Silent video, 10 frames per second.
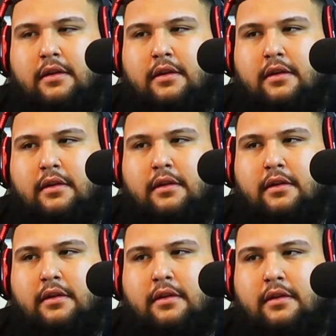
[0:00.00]

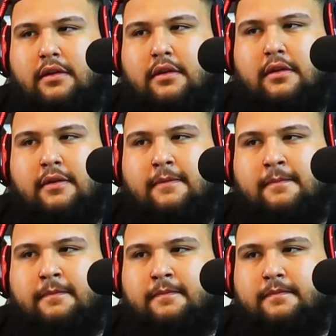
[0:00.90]

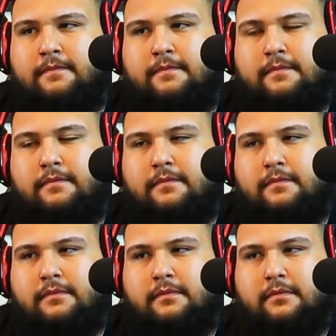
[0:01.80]

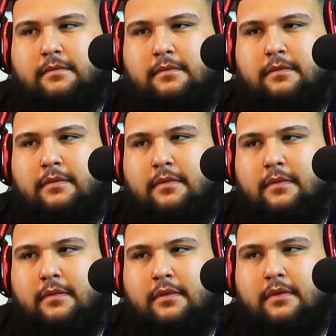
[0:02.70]

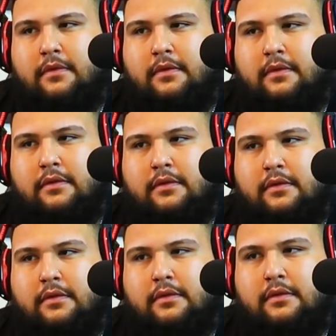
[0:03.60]

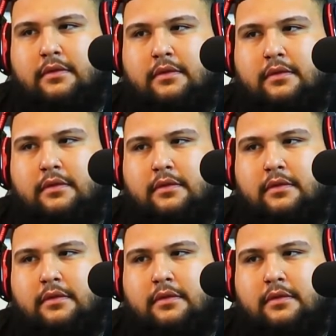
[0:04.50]
[no speech]